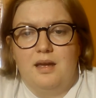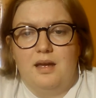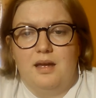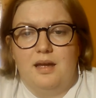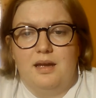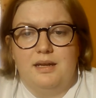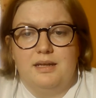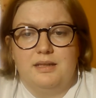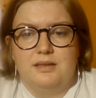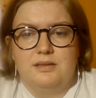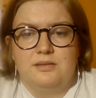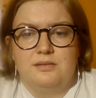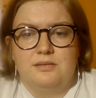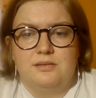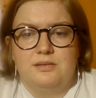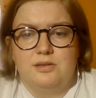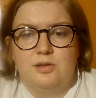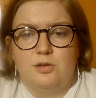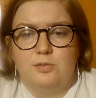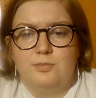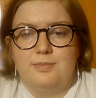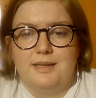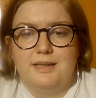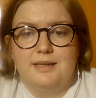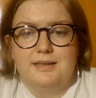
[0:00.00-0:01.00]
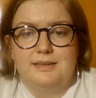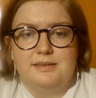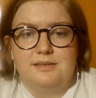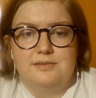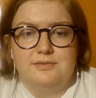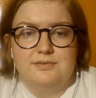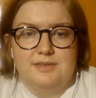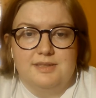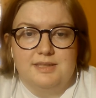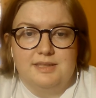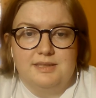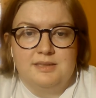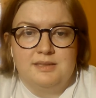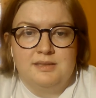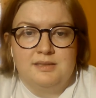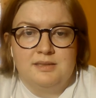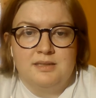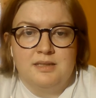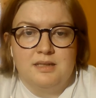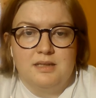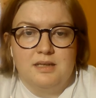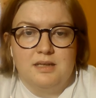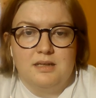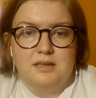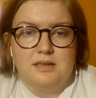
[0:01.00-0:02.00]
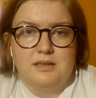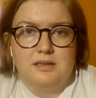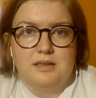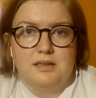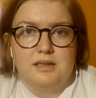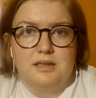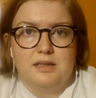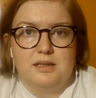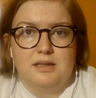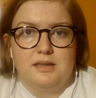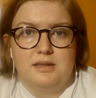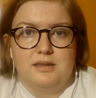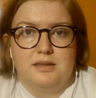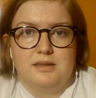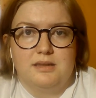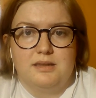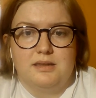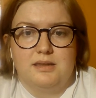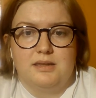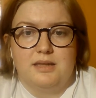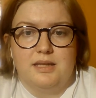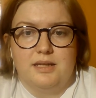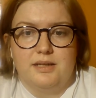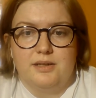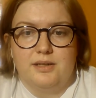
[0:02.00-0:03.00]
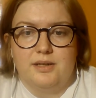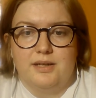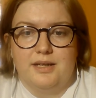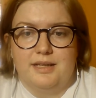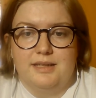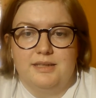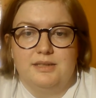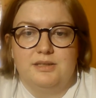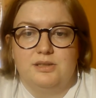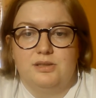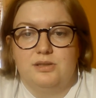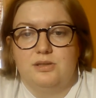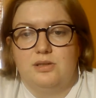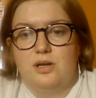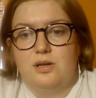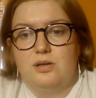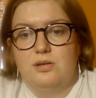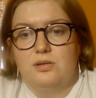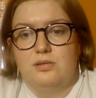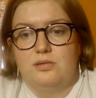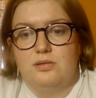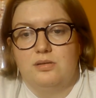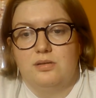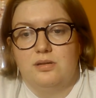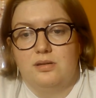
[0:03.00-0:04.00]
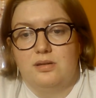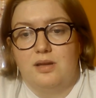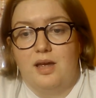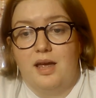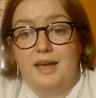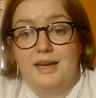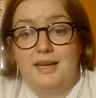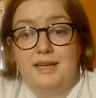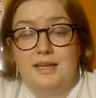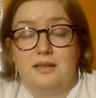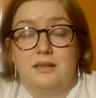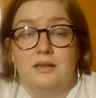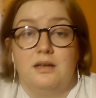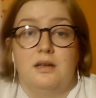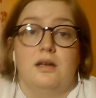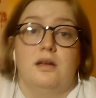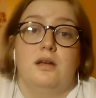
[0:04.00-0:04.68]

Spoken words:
And so because of this, there is no lying.